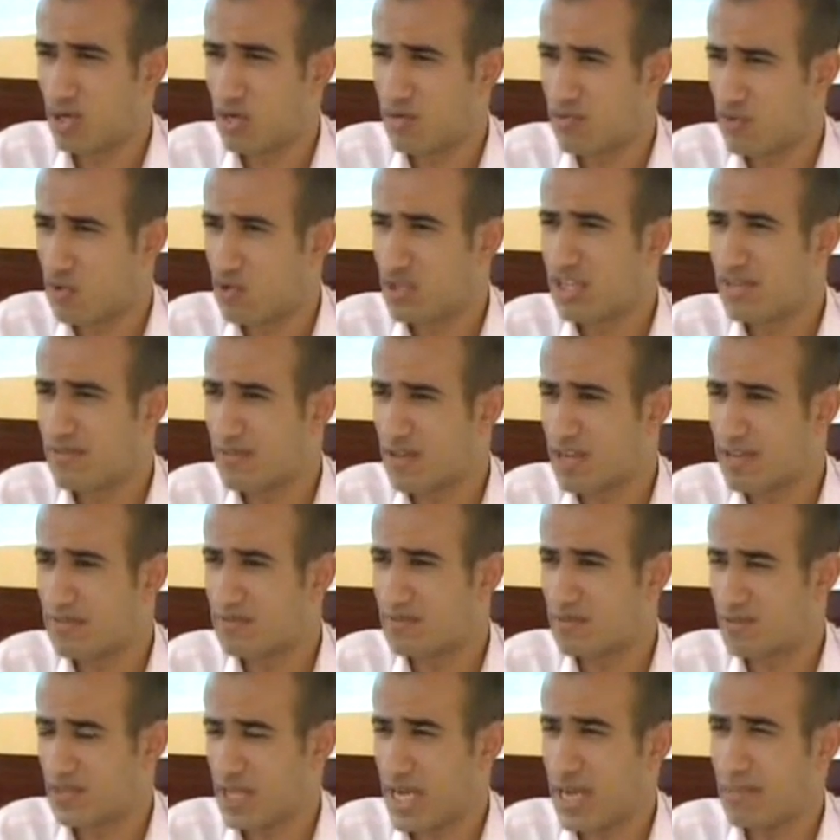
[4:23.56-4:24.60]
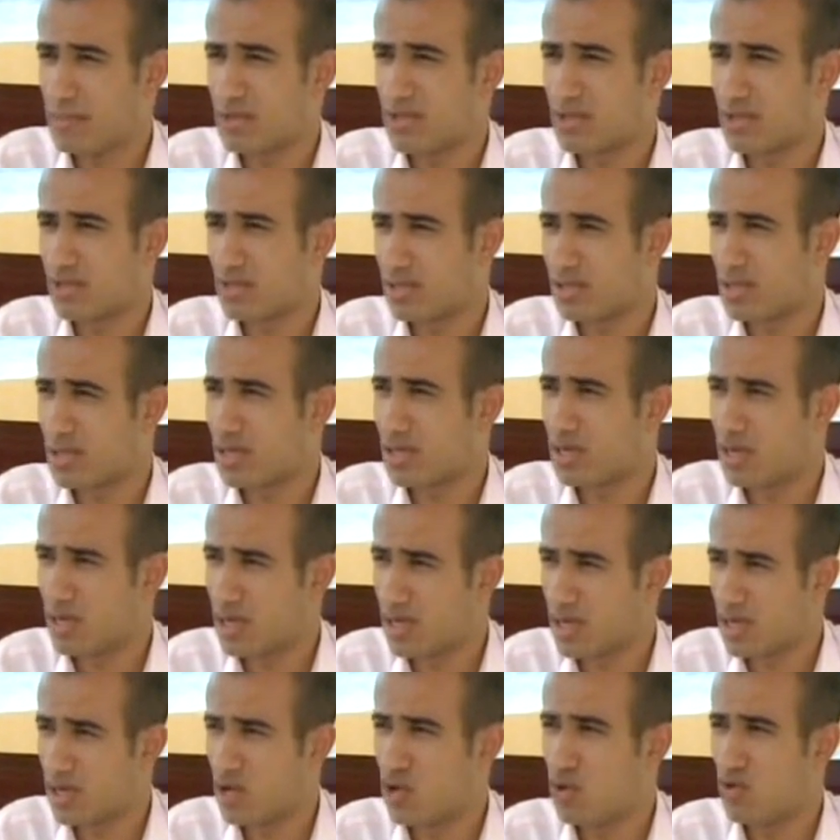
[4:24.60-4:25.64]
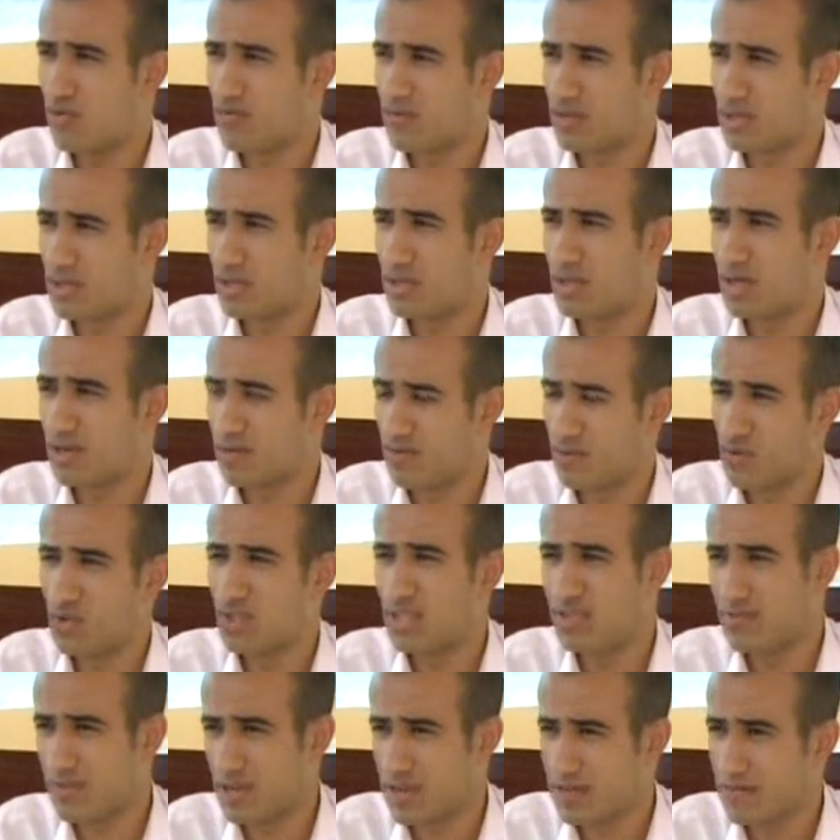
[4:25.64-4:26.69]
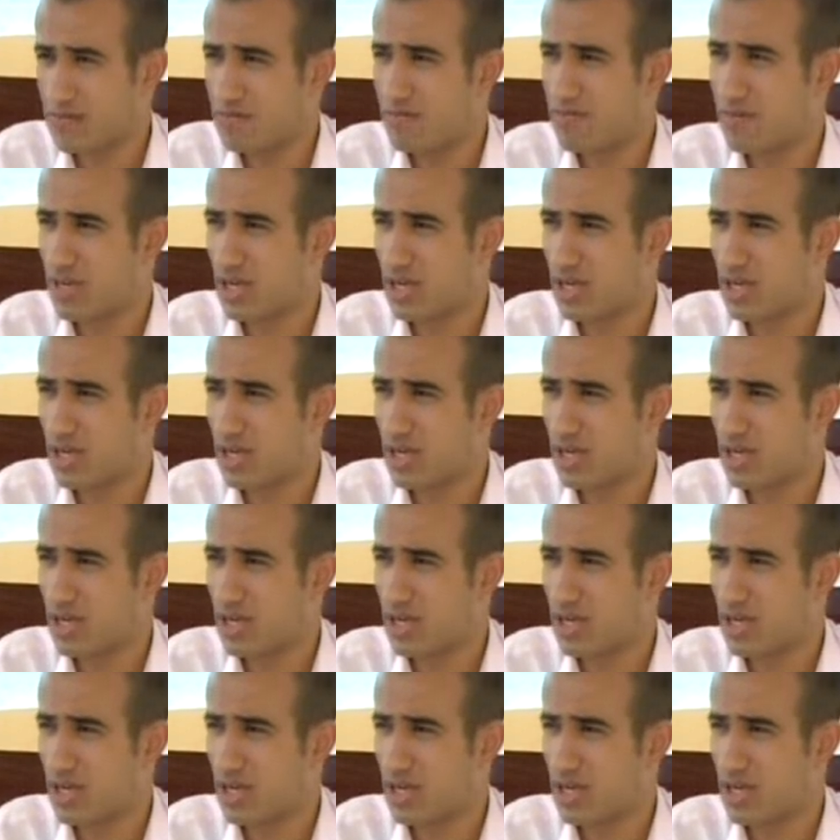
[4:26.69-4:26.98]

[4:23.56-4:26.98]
45 chapters over 45